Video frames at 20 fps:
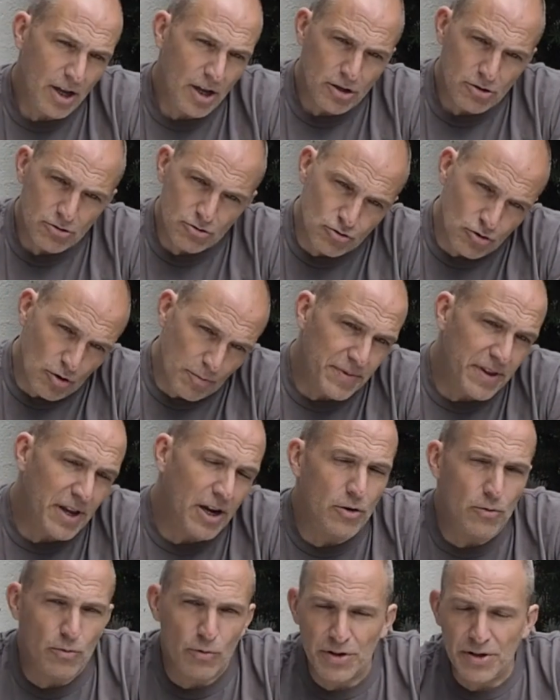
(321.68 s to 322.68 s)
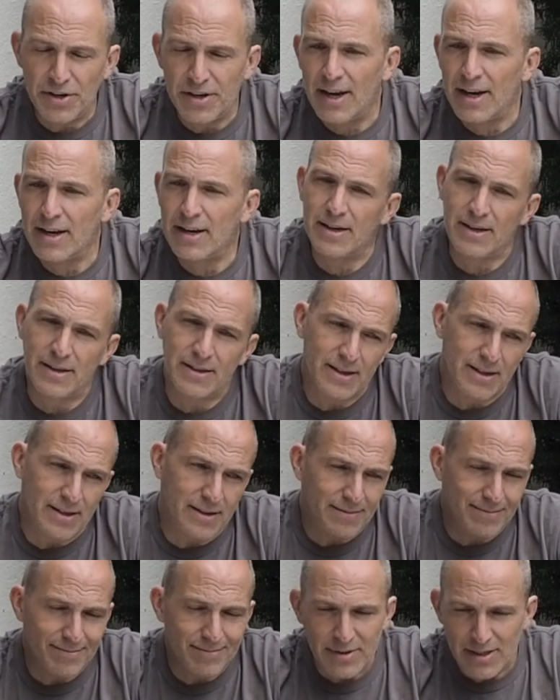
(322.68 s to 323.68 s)
drop down one deck, and
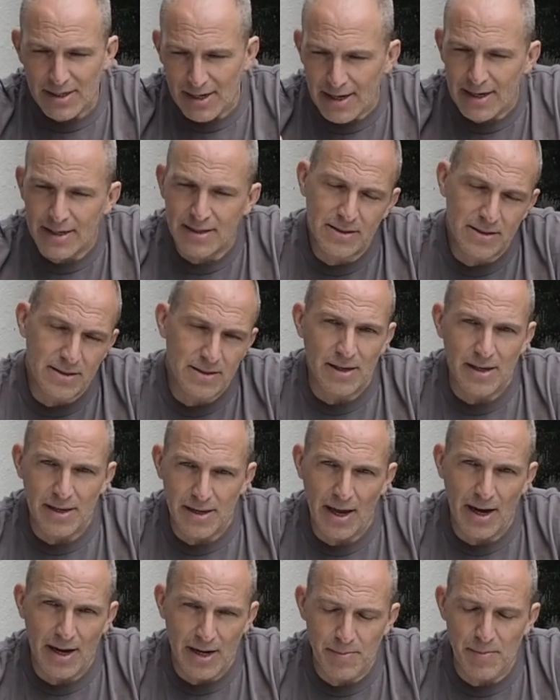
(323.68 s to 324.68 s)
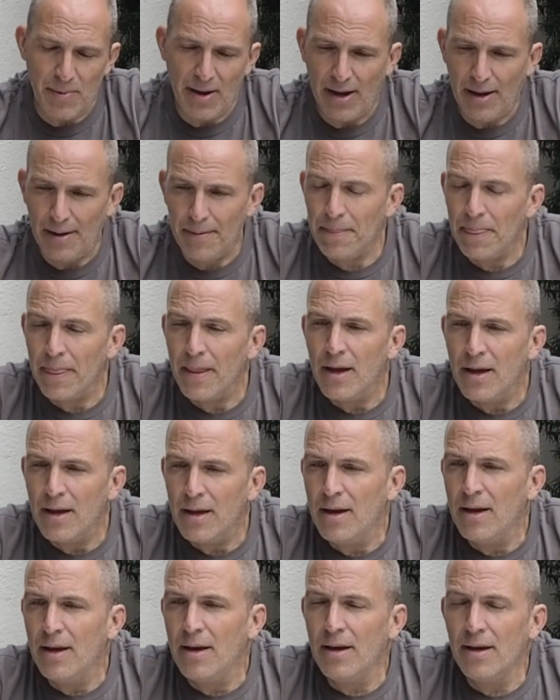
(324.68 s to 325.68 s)
then it's a nightmare.
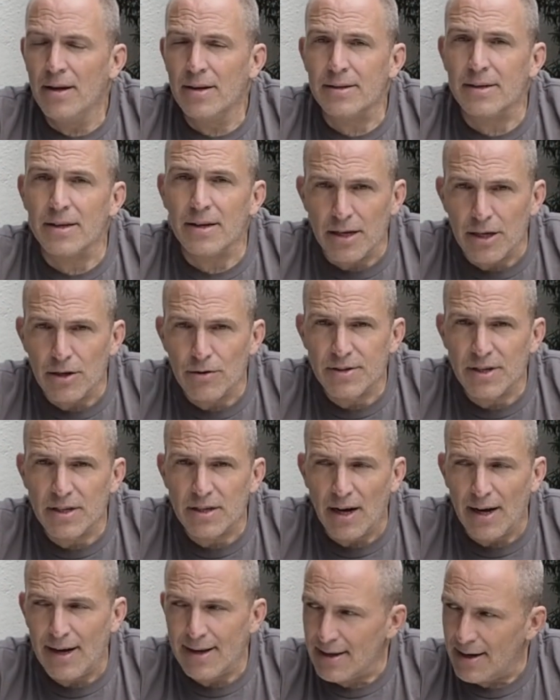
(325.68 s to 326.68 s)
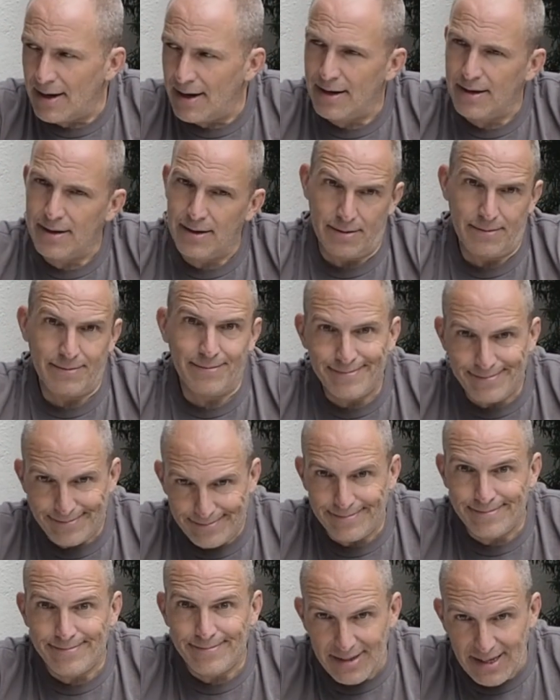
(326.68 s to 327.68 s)
Did I use a guideline?
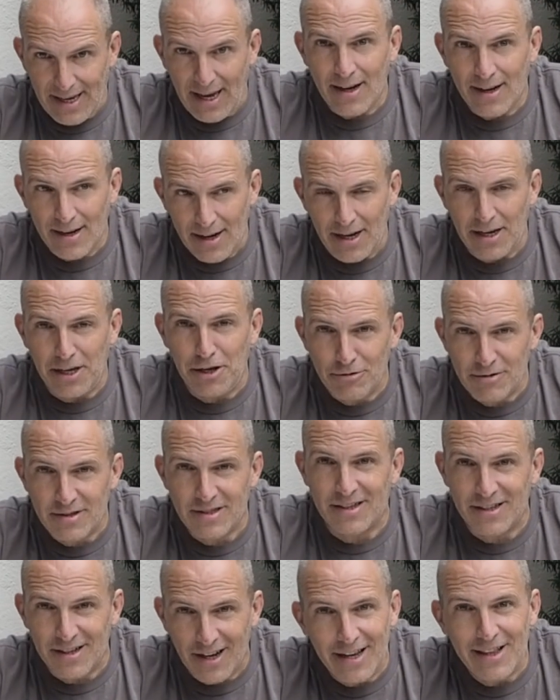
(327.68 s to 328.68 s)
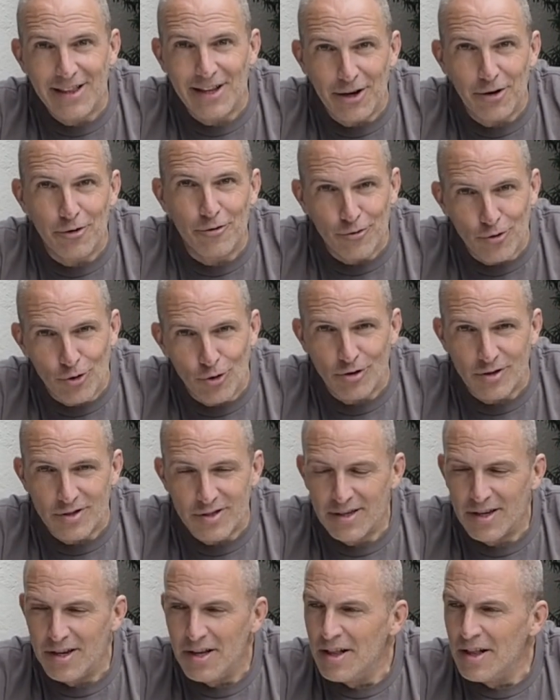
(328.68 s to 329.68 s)
Yeah, I used a guideline, of course,
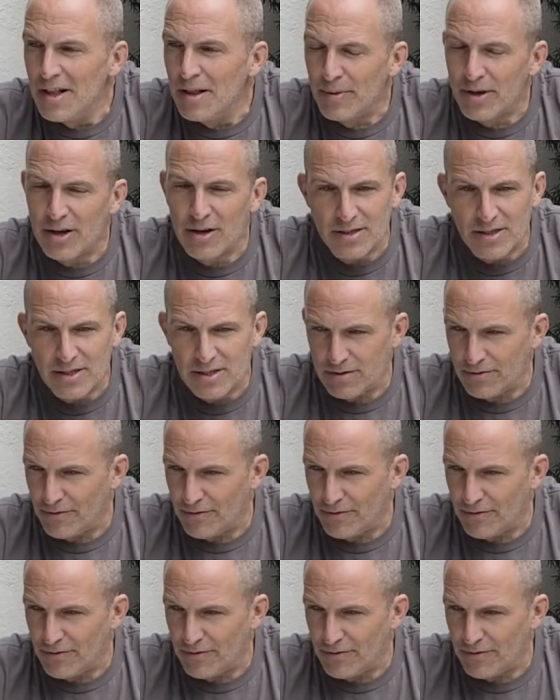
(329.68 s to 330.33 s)
because